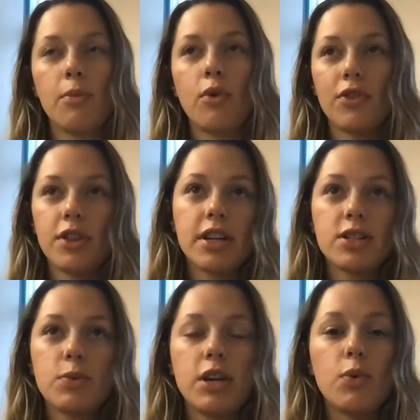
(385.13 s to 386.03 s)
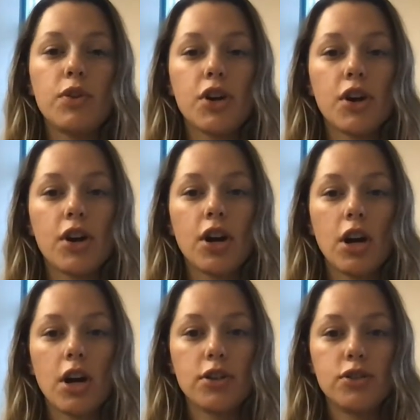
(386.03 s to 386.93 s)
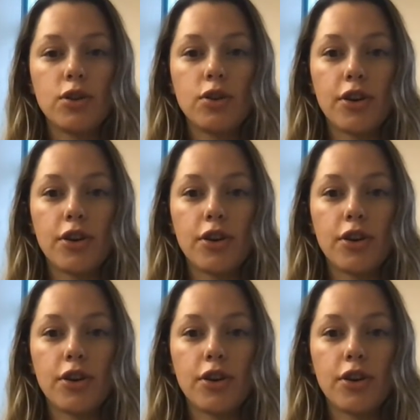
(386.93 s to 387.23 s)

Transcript: over the next week with your adult